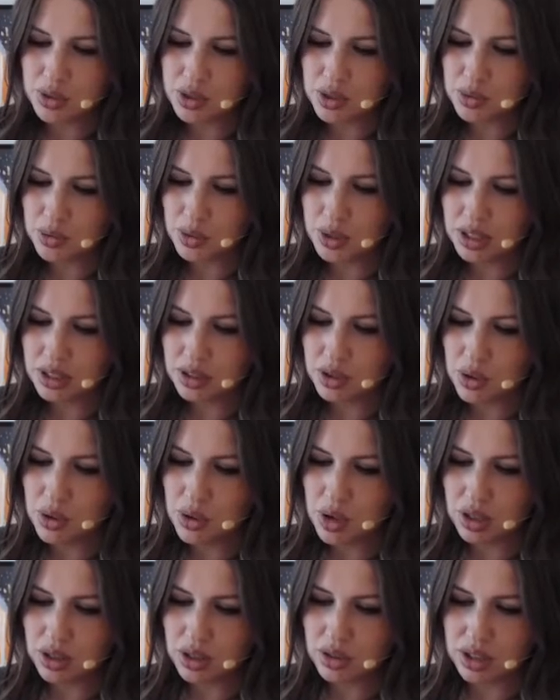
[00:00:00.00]
was one
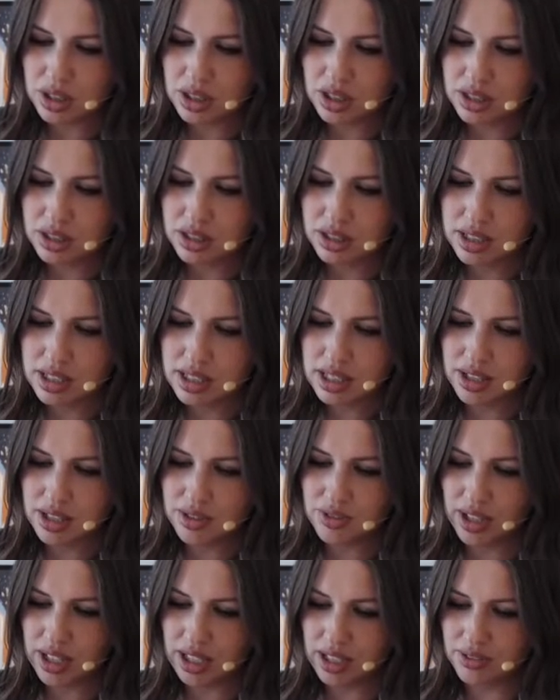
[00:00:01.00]
quote. Let's see
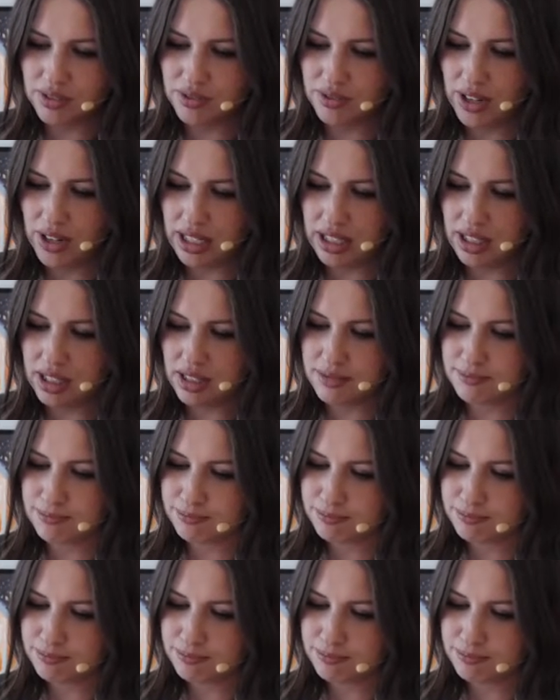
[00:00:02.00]
if I can find it.